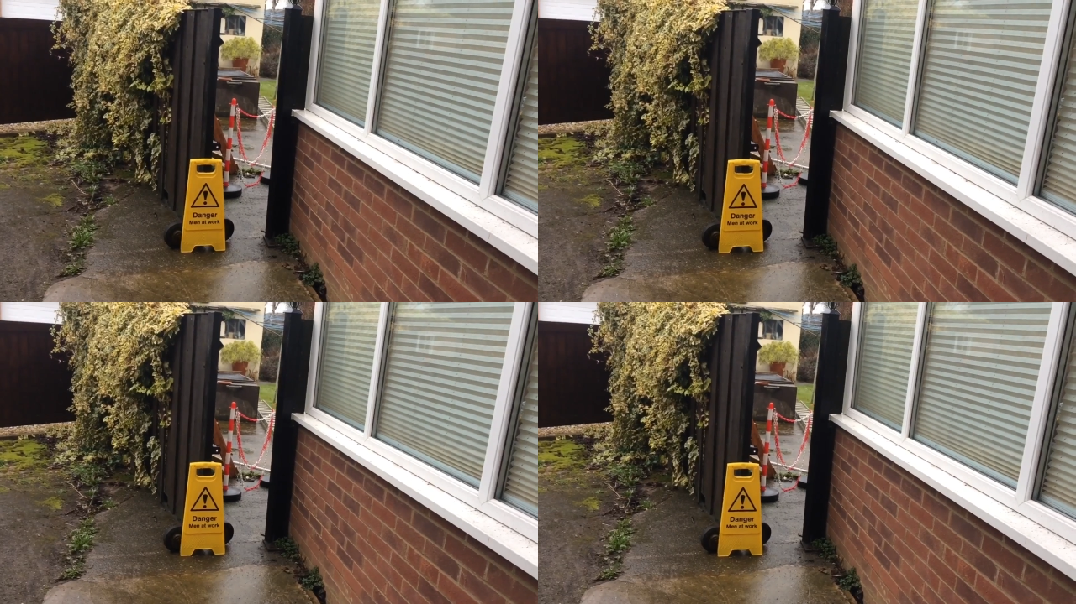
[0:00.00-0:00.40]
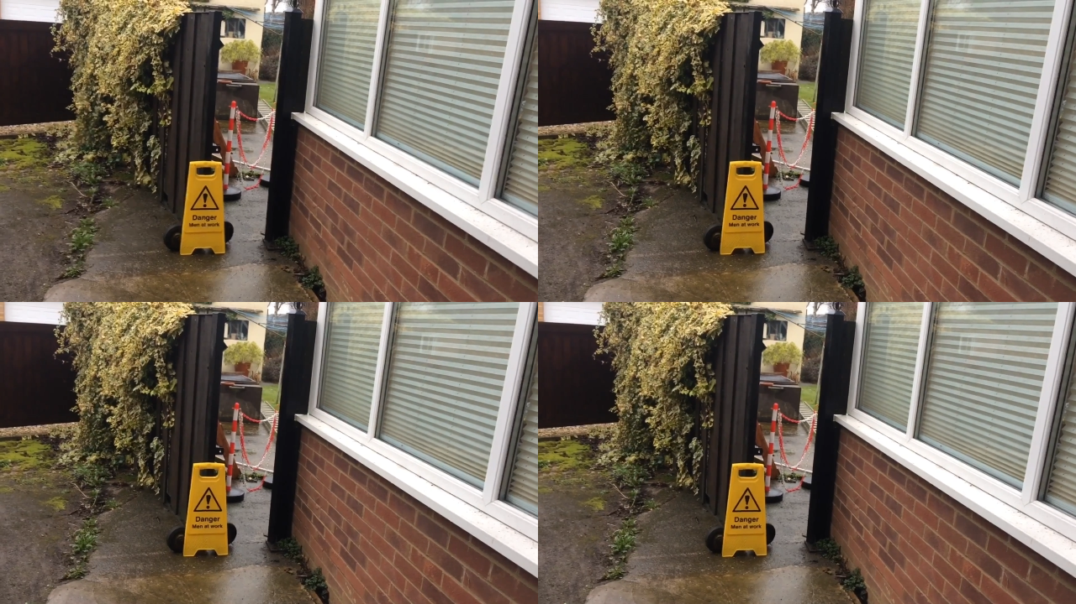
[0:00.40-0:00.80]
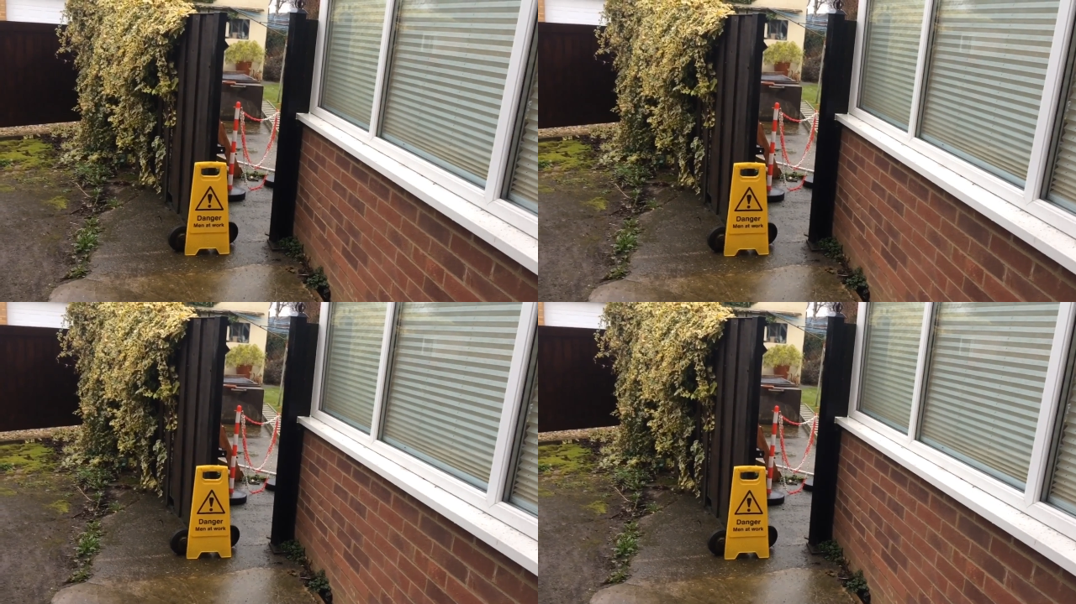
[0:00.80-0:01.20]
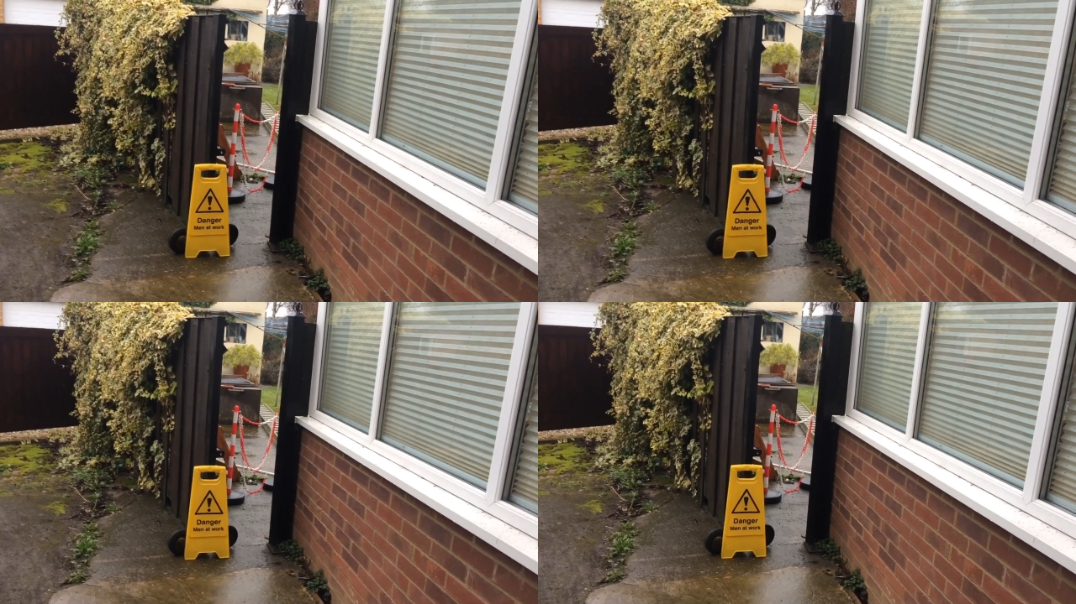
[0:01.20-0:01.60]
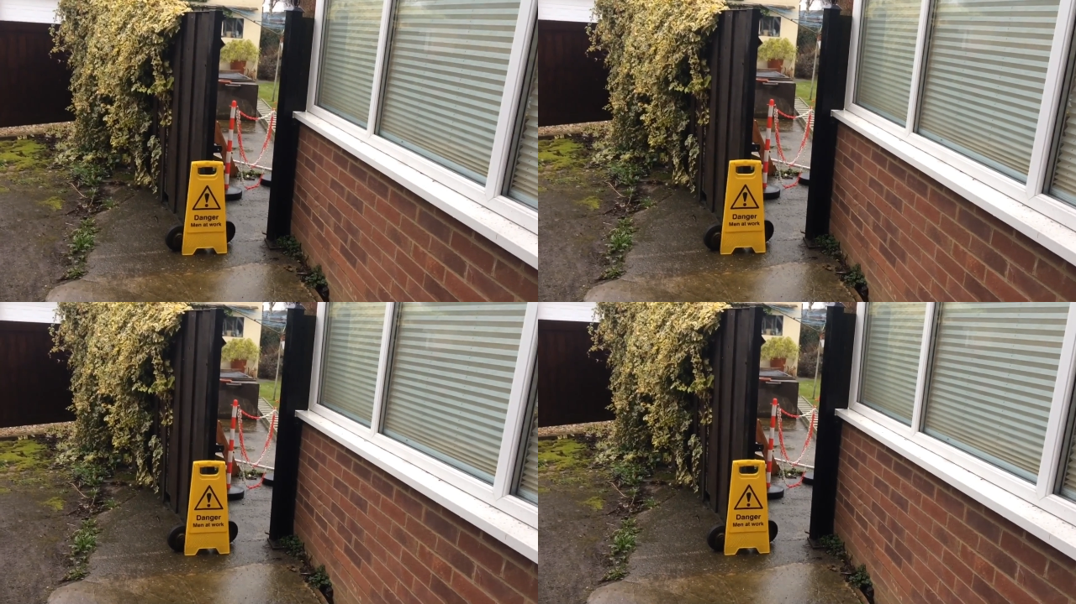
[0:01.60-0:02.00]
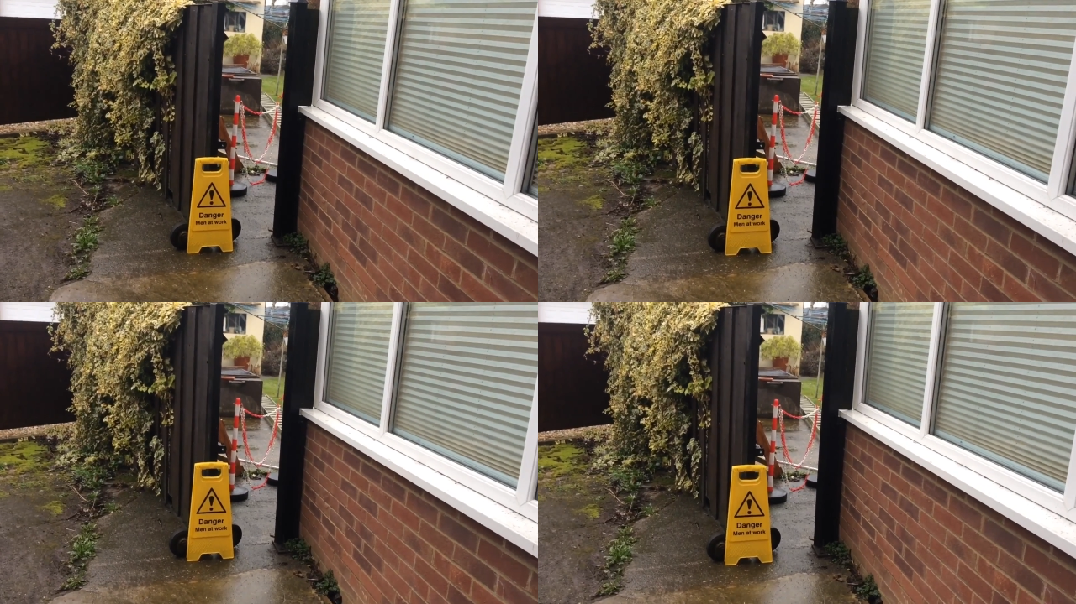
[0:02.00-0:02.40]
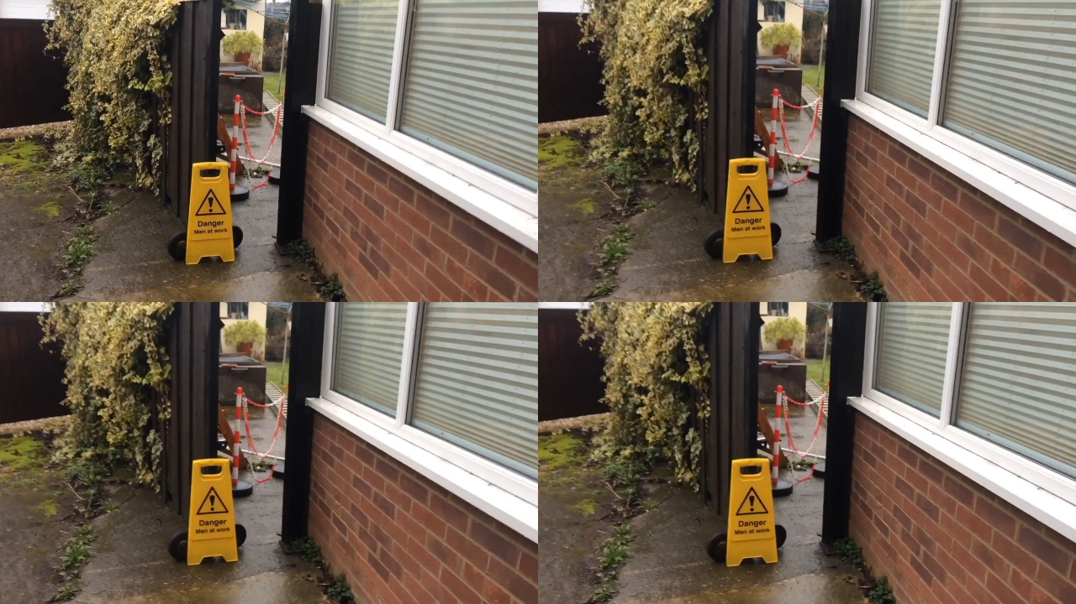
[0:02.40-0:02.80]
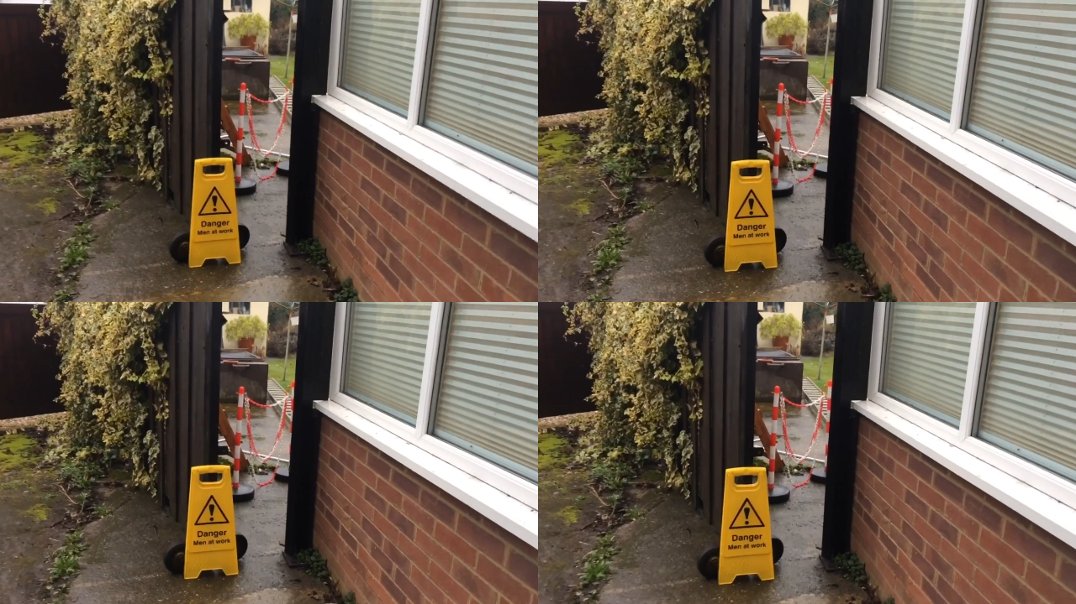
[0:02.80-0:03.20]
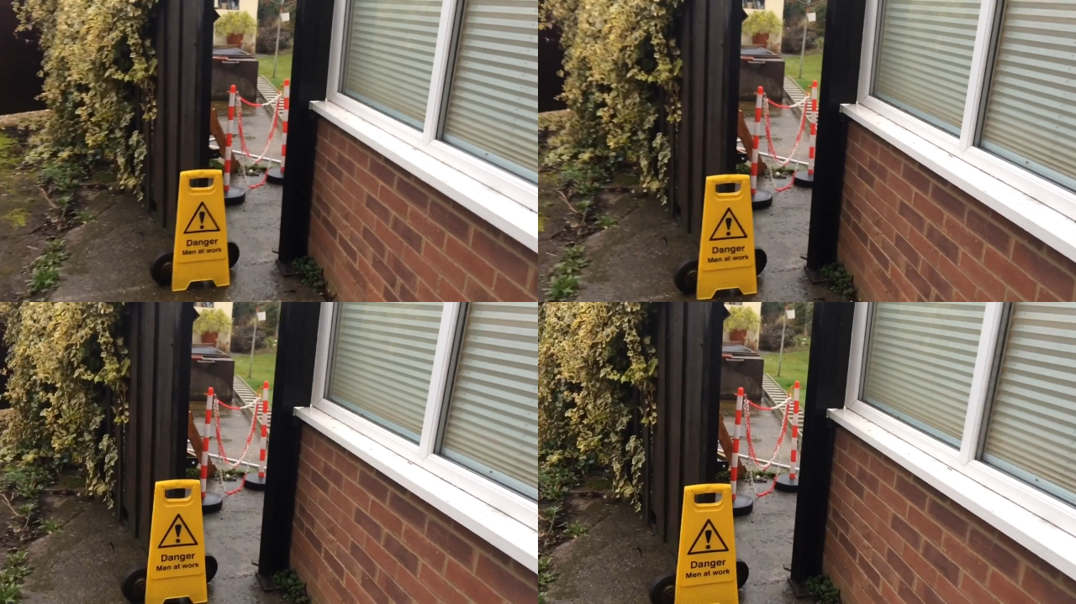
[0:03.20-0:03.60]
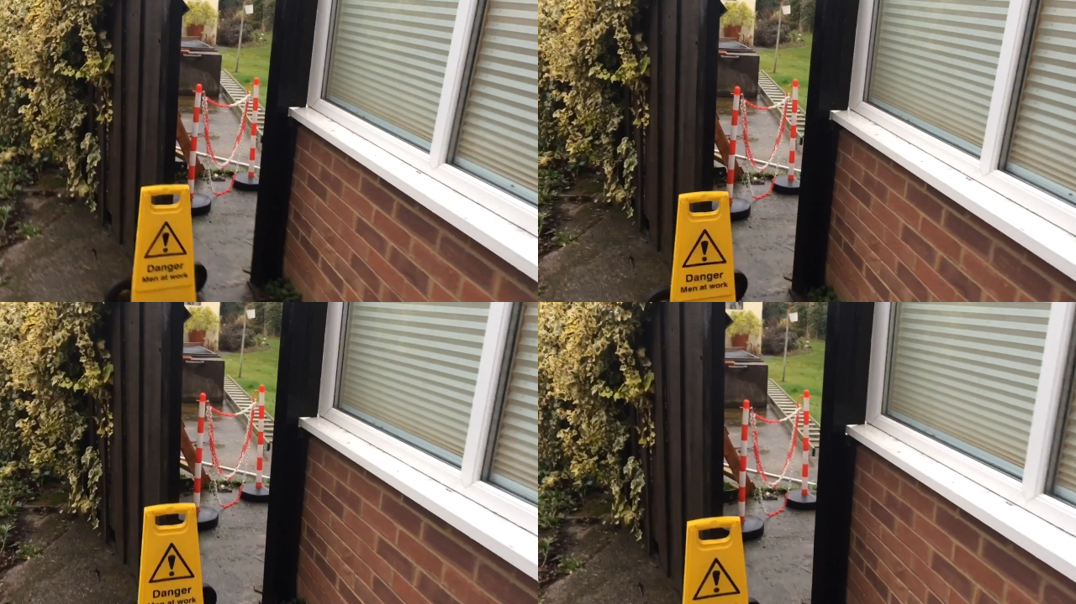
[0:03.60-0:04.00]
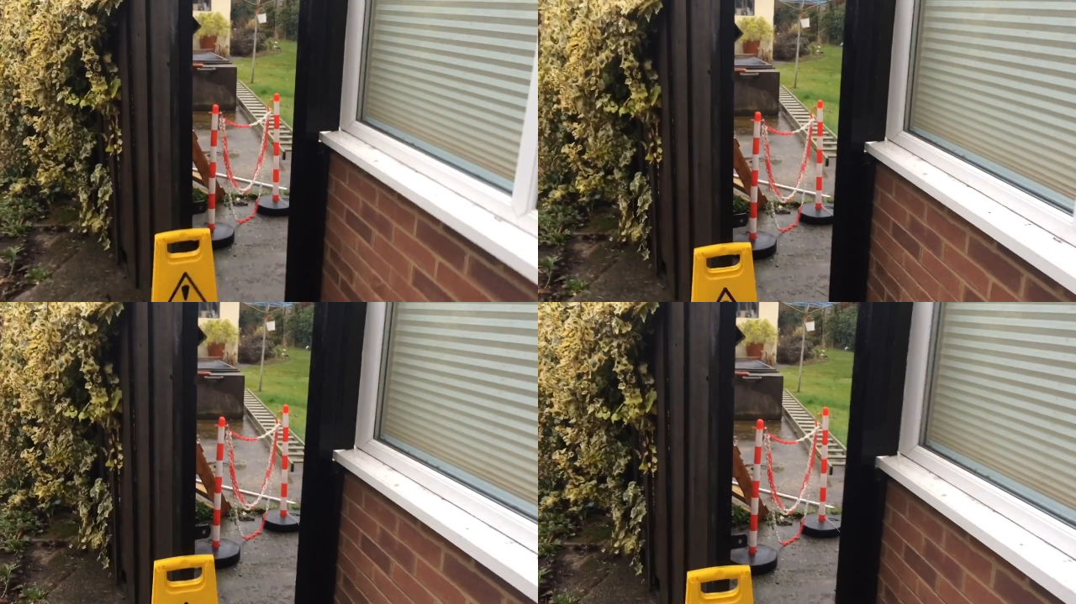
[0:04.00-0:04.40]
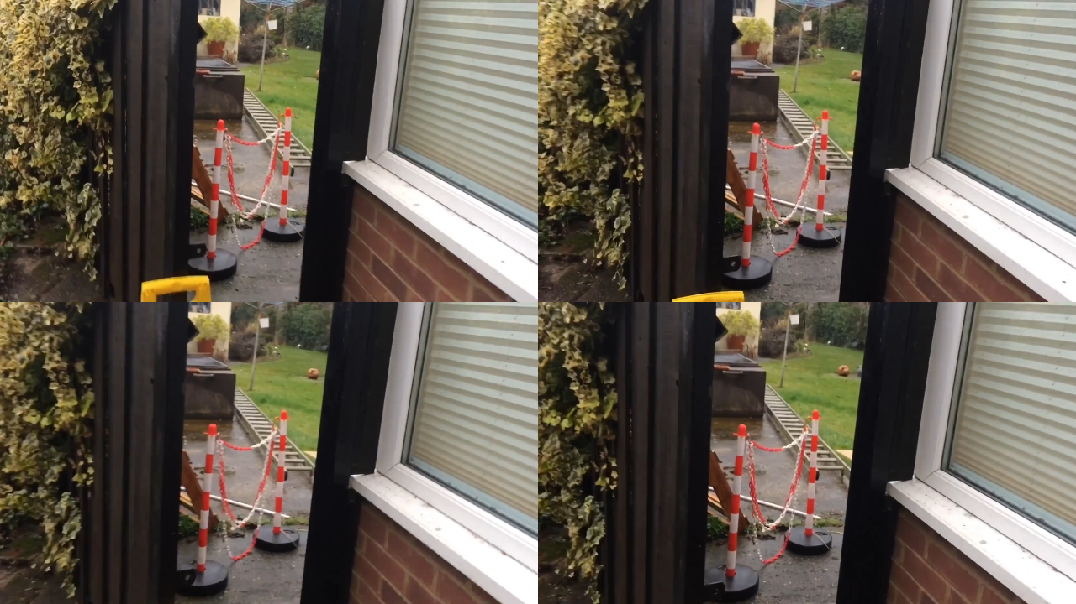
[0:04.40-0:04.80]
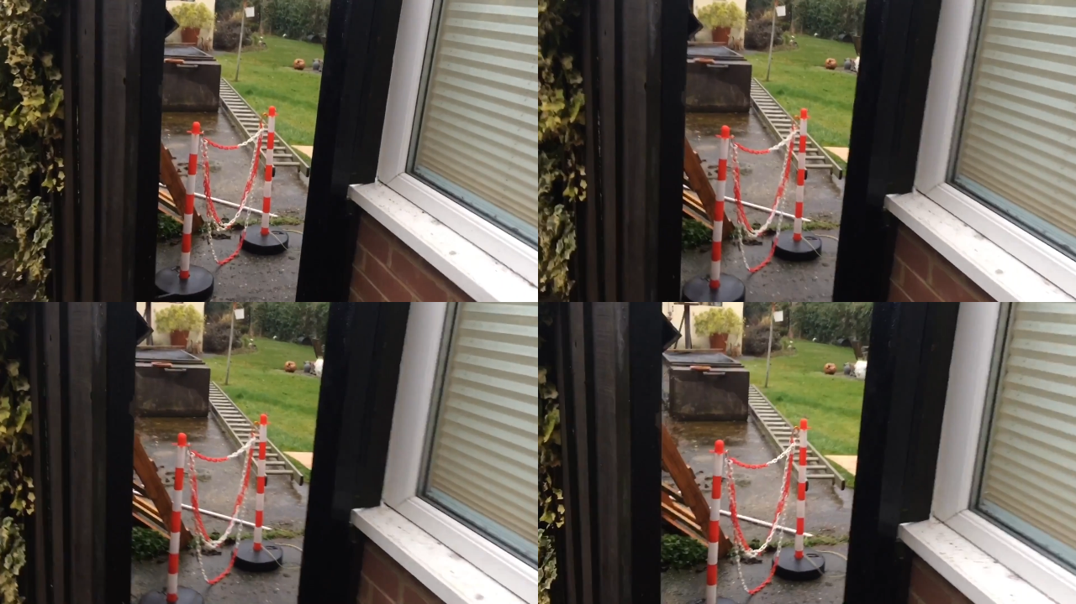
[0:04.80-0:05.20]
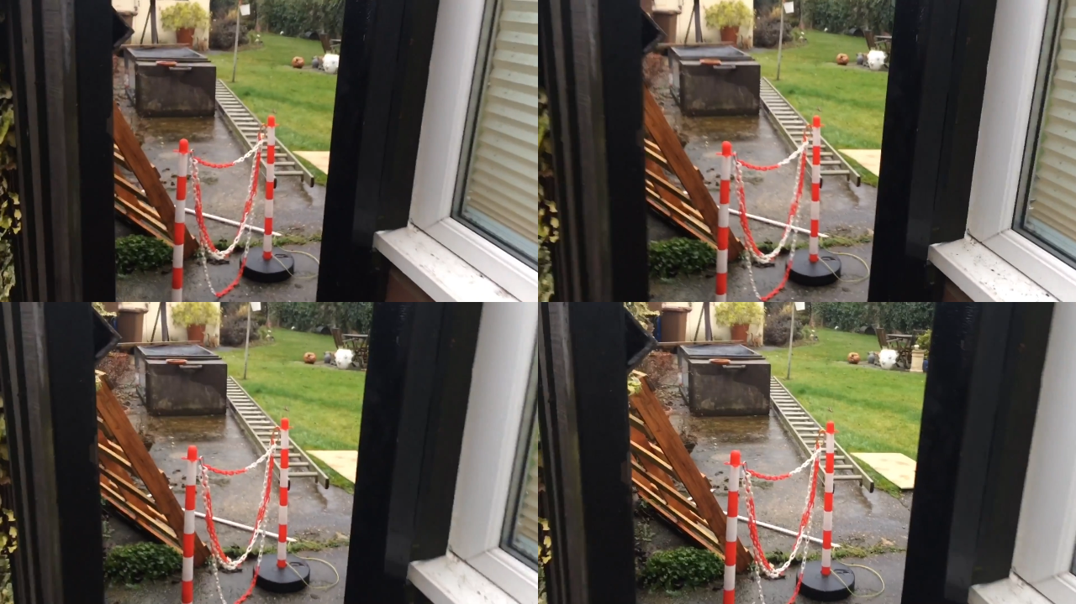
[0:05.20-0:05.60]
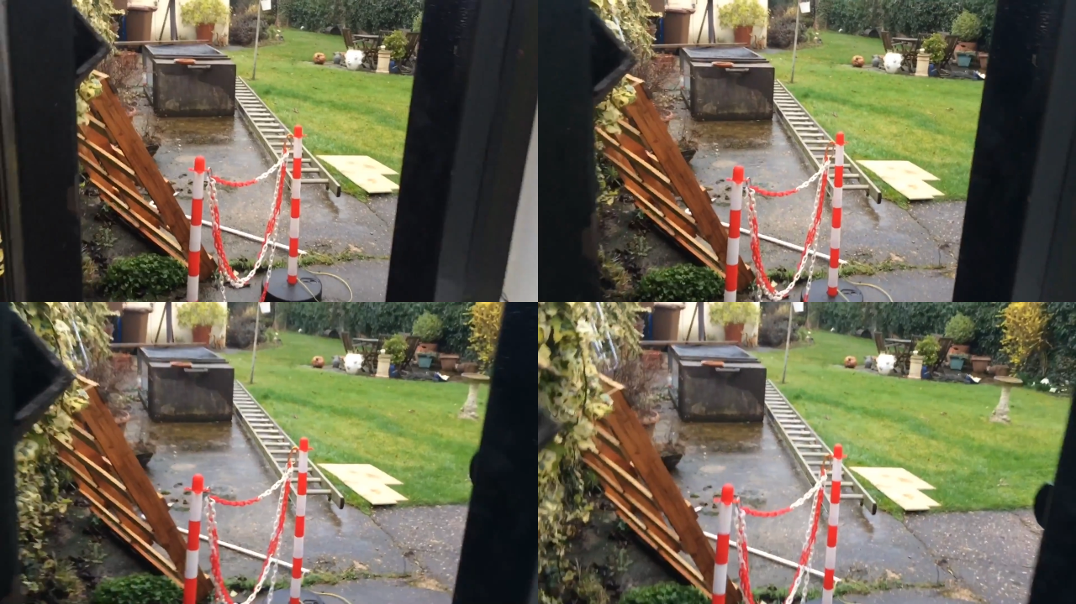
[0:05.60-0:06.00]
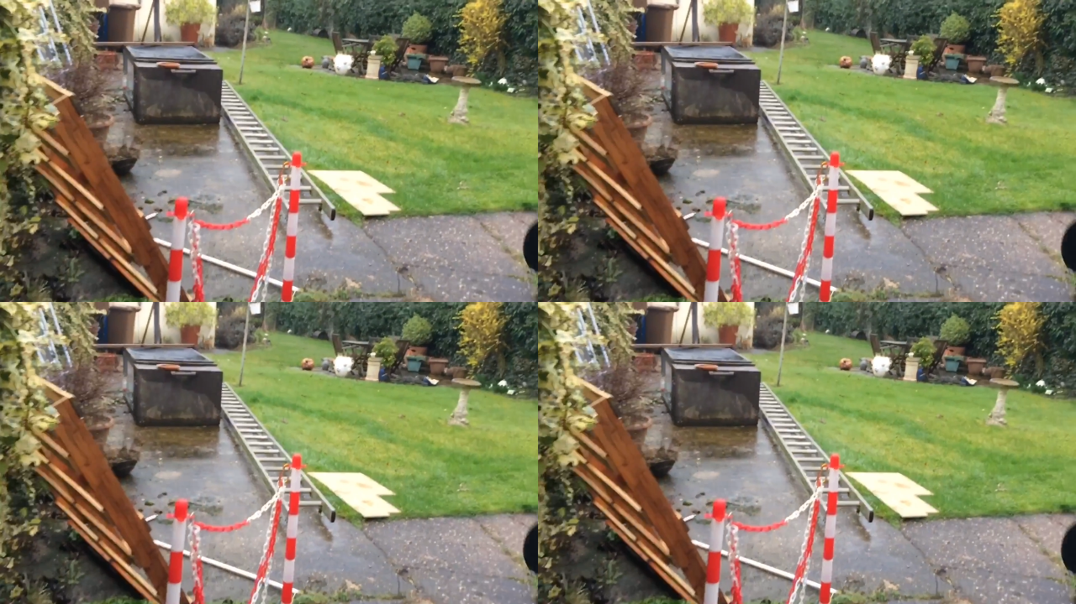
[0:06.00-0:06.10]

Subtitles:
(no speaker visible)